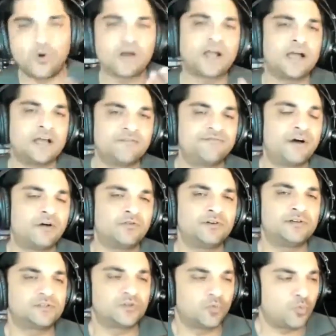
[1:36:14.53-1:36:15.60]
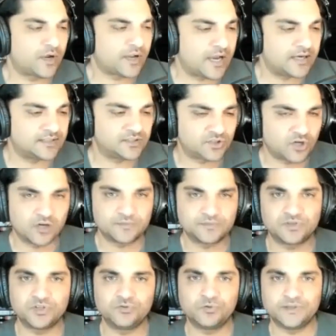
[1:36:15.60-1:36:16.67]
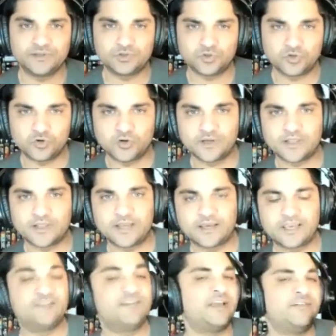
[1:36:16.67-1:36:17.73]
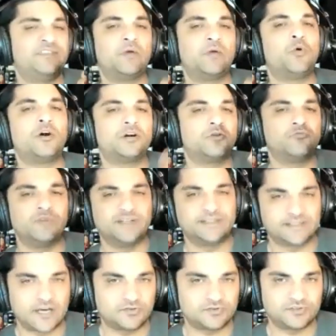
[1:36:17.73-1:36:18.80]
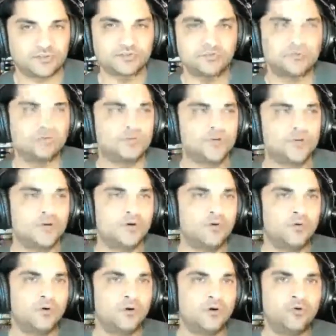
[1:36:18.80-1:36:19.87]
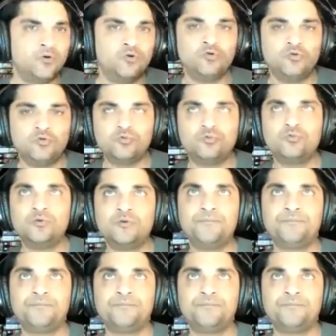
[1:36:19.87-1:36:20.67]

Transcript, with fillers: what kind of founders or what kind of startups do you enjoy? Like, if they wanted to reach out to you,